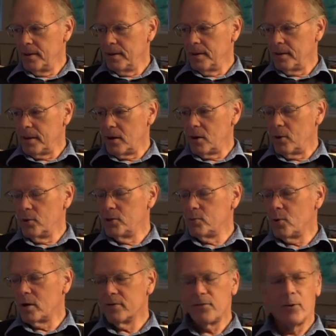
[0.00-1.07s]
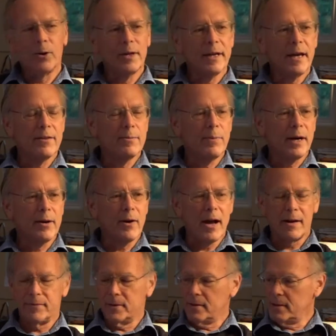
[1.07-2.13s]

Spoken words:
that always want to fall together by gravity.